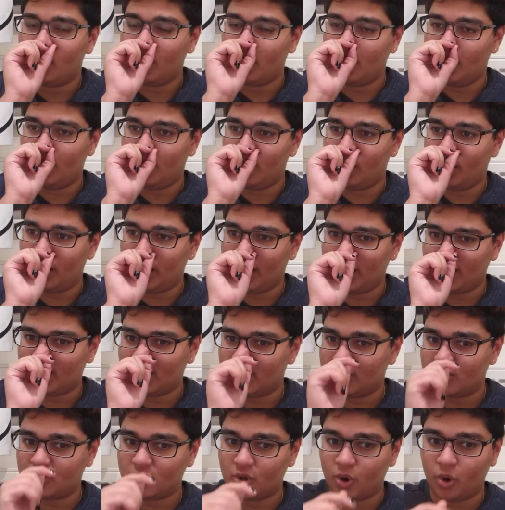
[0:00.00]
in like
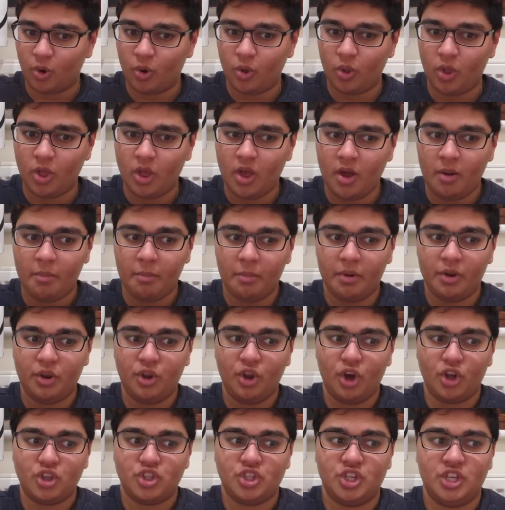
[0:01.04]
this whole
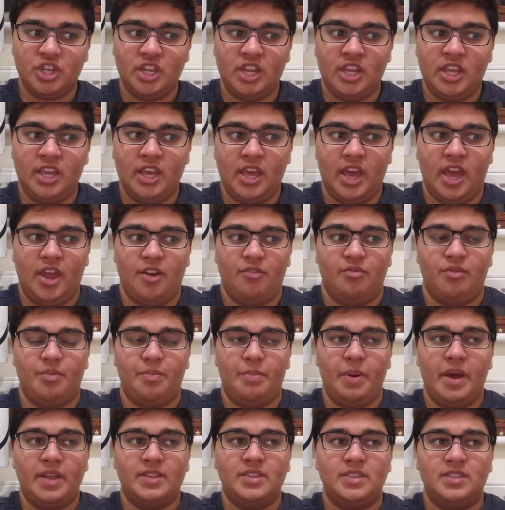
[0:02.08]
monotony and
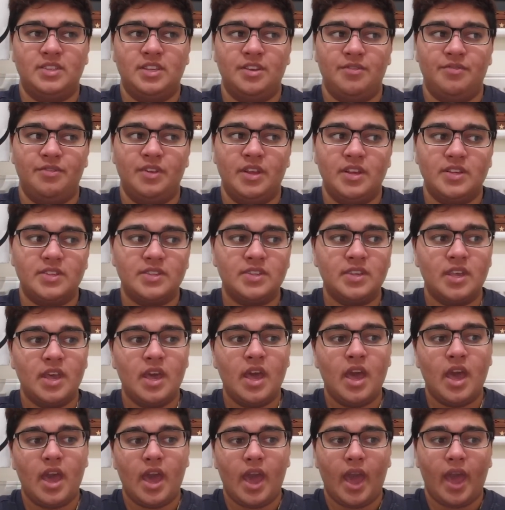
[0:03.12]
repetitiveness,
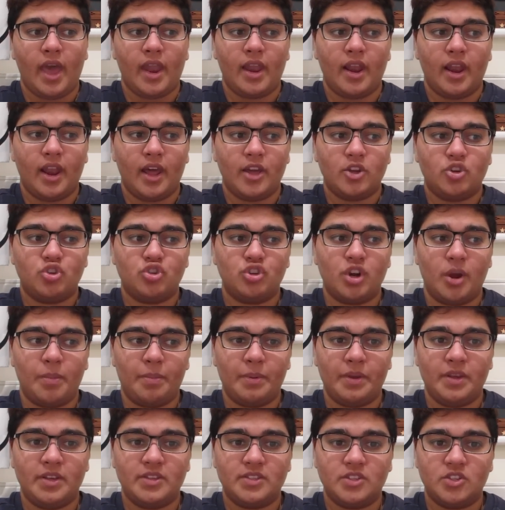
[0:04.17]
and like
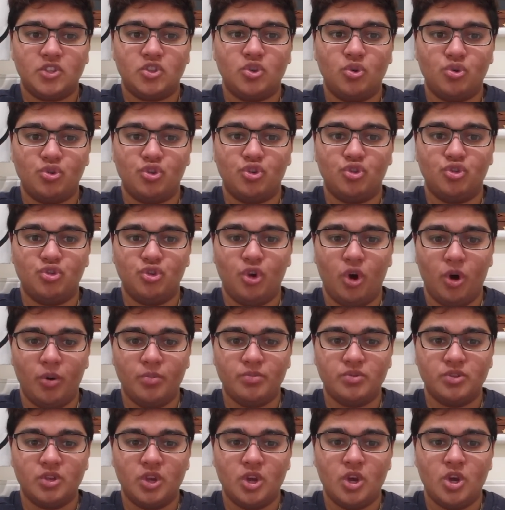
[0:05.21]
trapping us in social
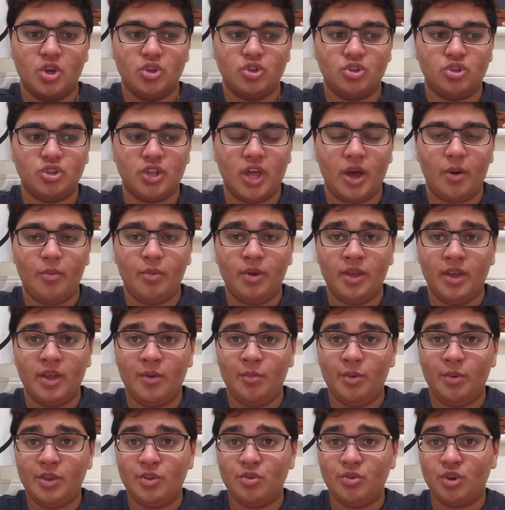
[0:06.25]
norms so that
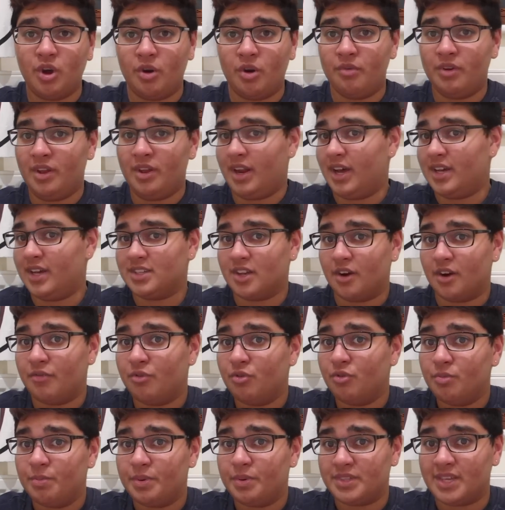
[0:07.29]
we do not realize our
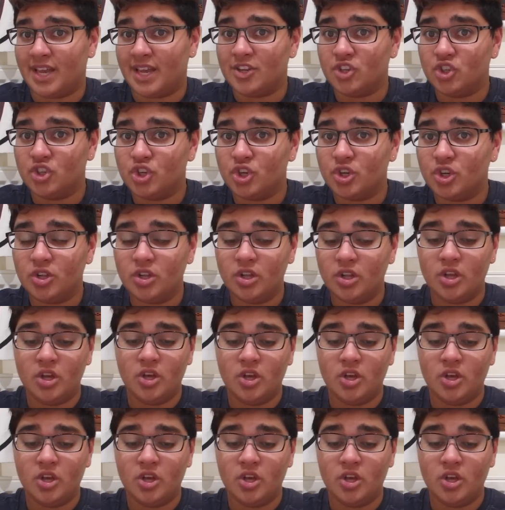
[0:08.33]
full potential?